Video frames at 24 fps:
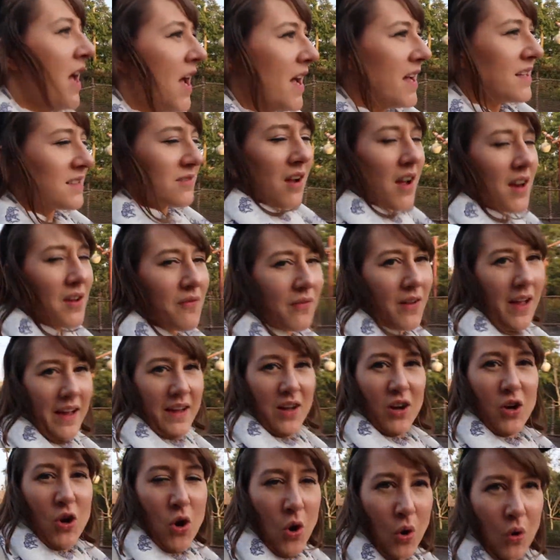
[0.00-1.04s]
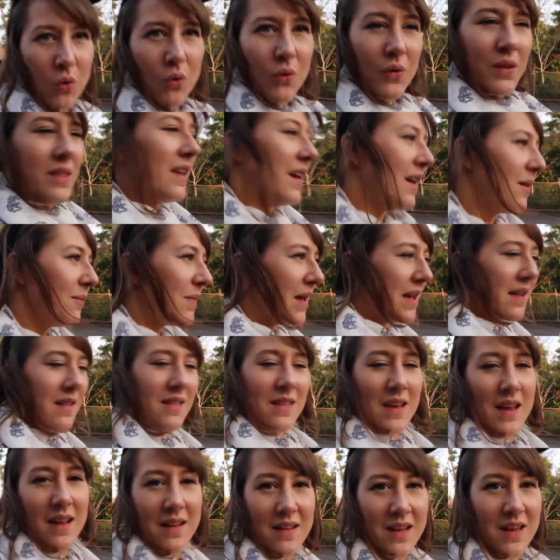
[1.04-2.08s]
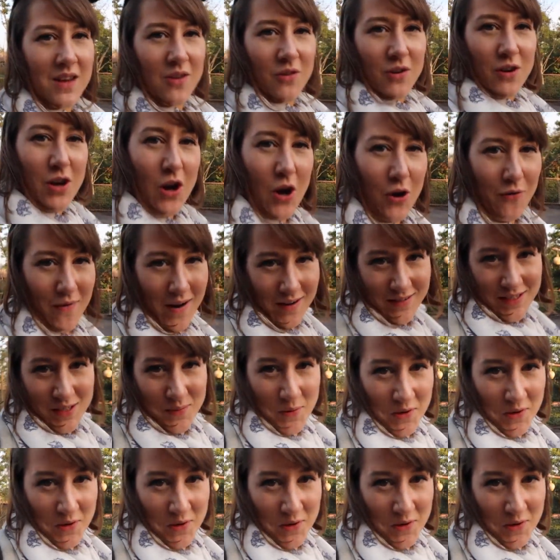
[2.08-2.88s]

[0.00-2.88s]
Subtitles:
it's kind of like a cool theming thing that you can go around